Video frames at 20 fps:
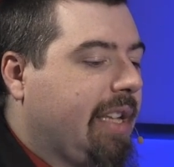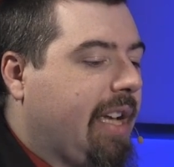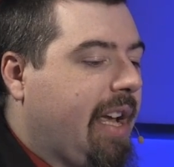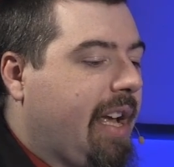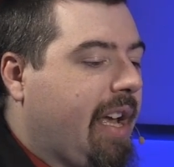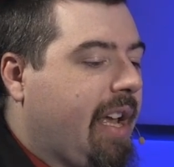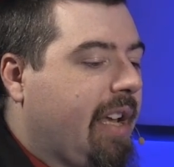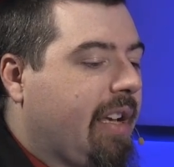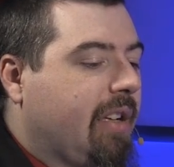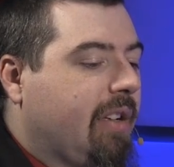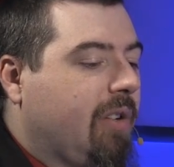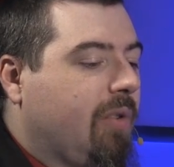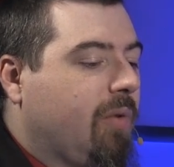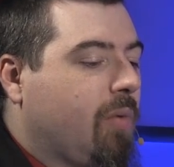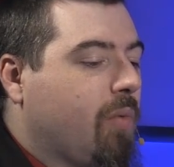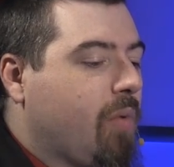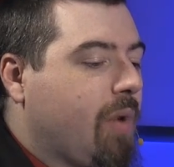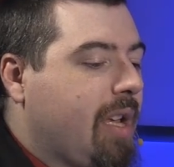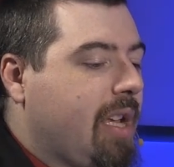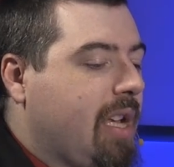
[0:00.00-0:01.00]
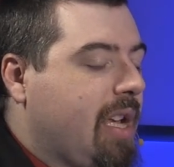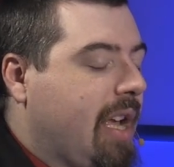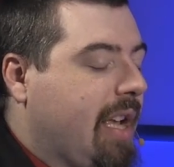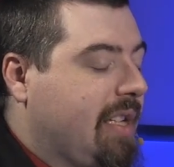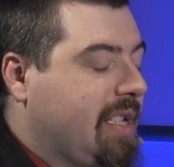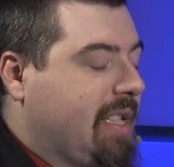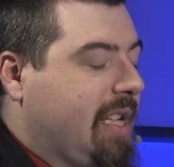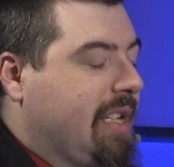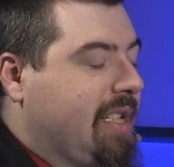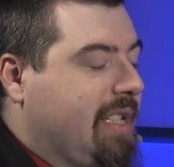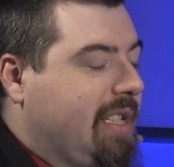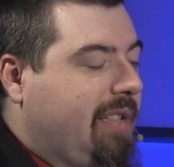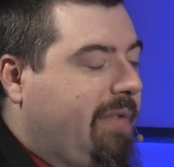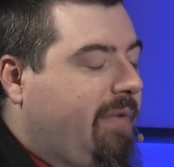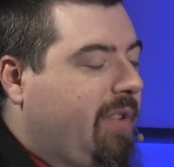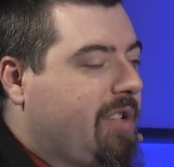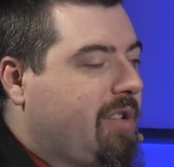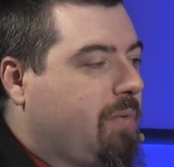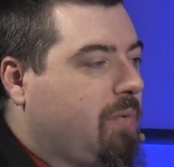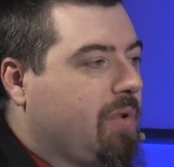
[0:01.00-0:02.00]
that we as
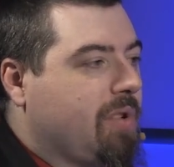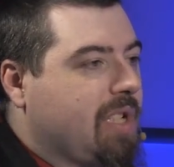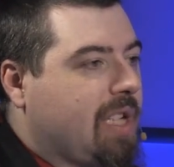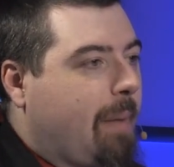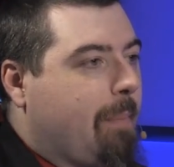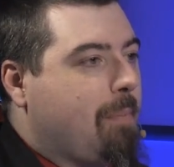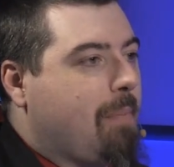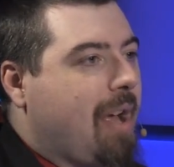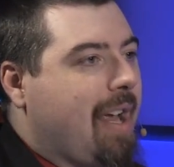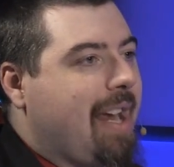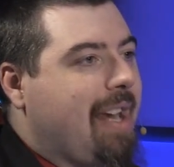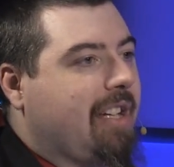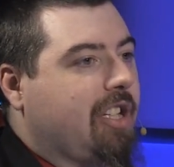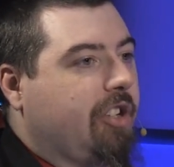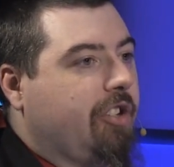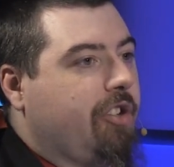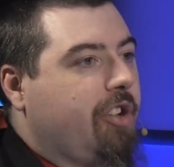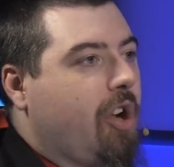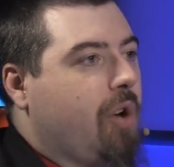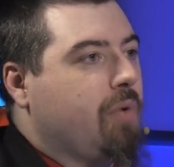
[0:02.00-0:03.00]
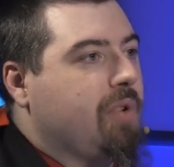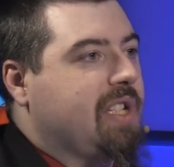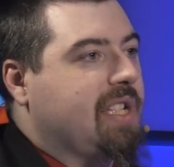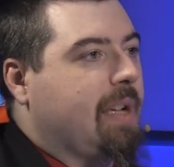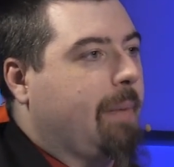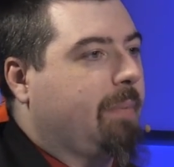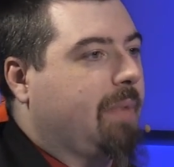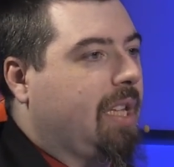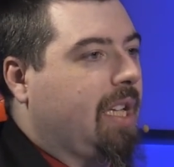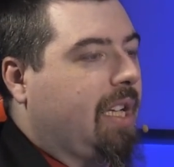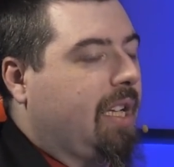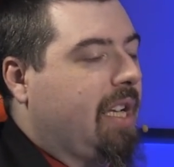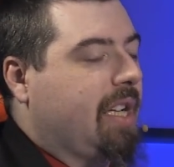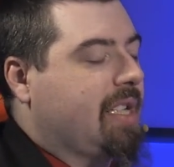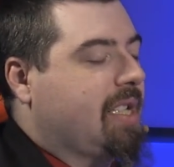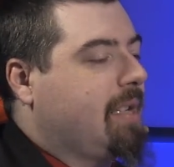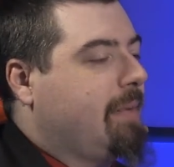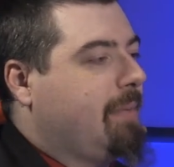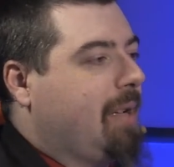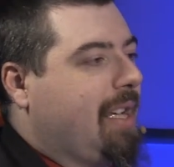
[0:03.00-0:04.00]
individuals might know something that
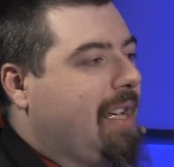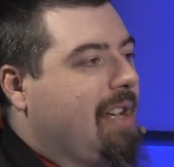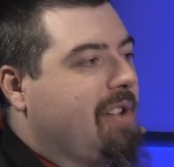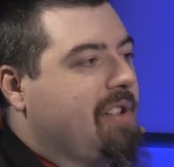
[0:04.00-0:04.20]
somebody